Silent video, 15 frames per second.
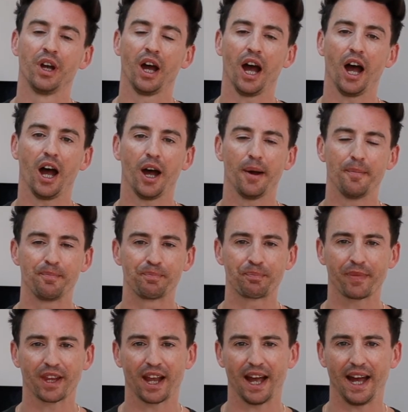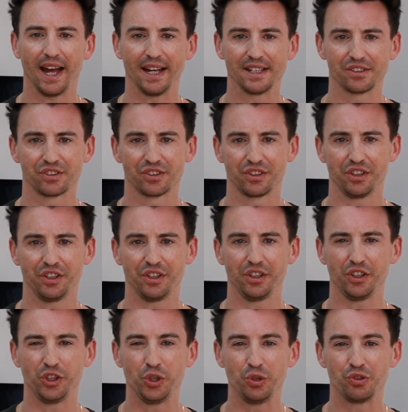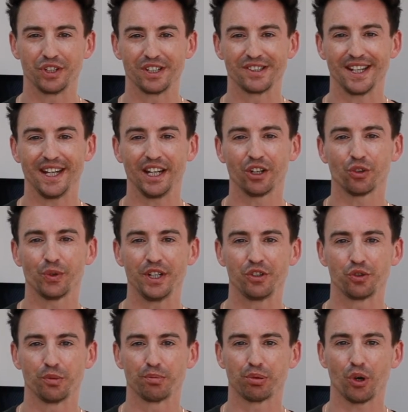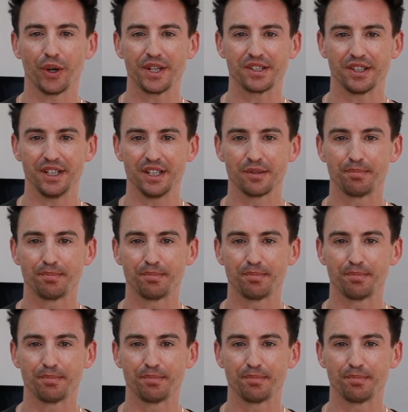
as using to increase your prices,